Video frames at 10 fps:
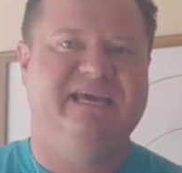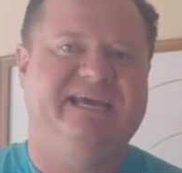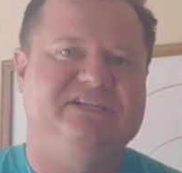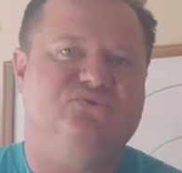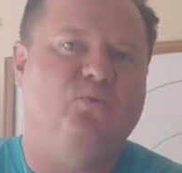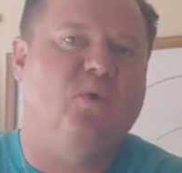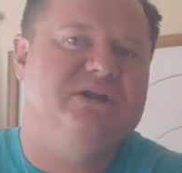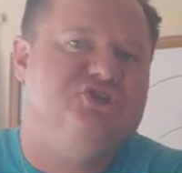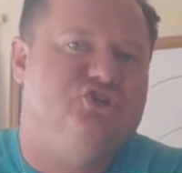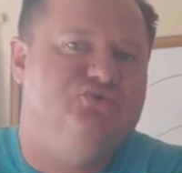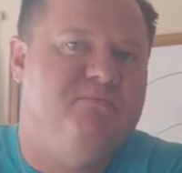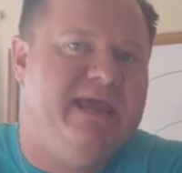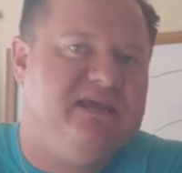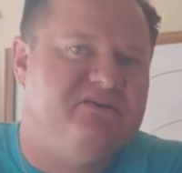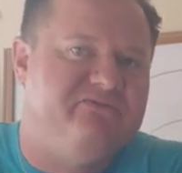It's what you
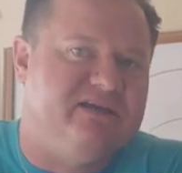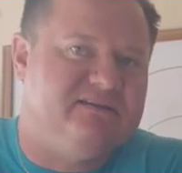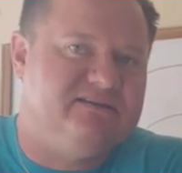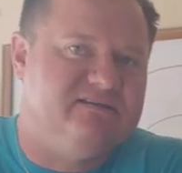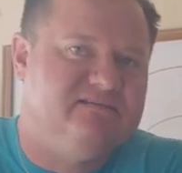make of it.